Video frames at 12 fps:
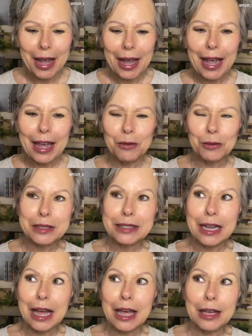It was
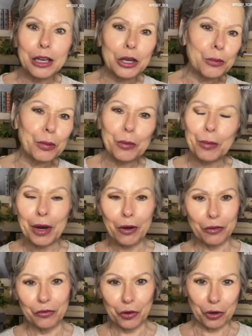like preparing
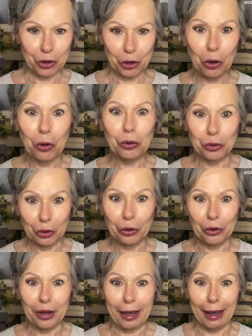for a cold
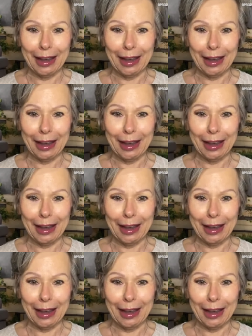hurricane,